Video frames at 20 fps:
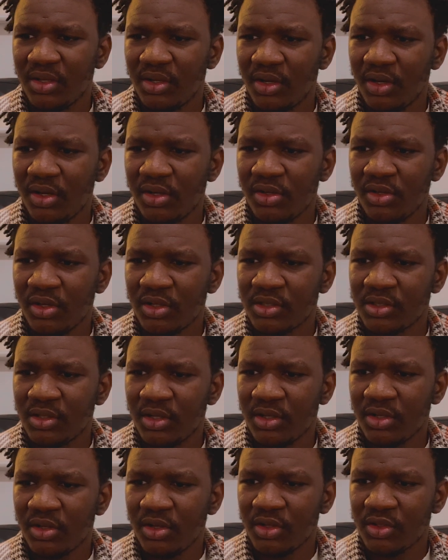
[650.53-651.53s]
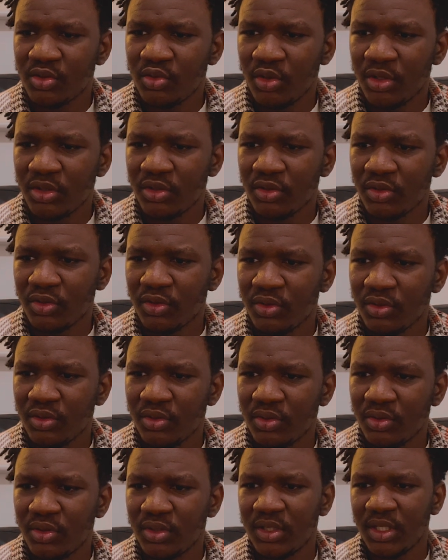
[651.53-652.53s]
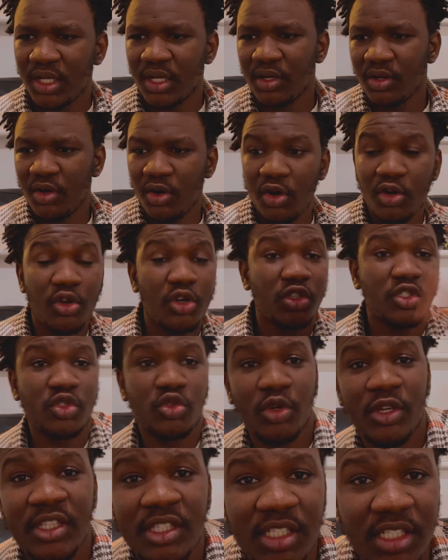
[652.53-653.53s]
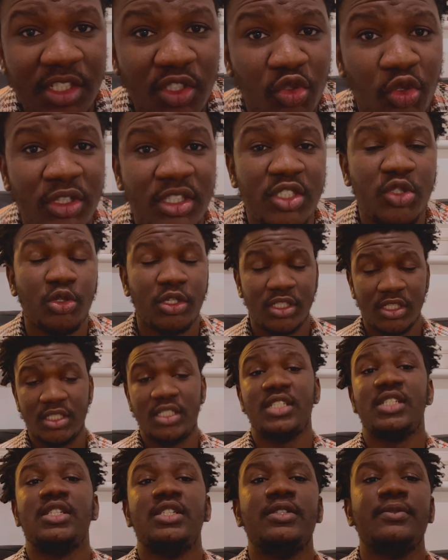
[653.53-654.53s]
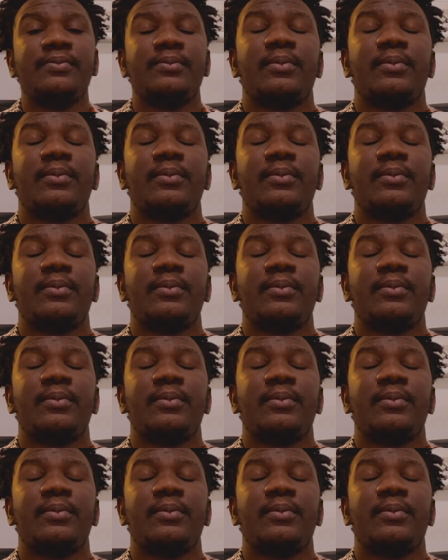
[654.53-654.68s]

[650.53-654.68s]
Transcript: August what? Yeah, August 20, 2023.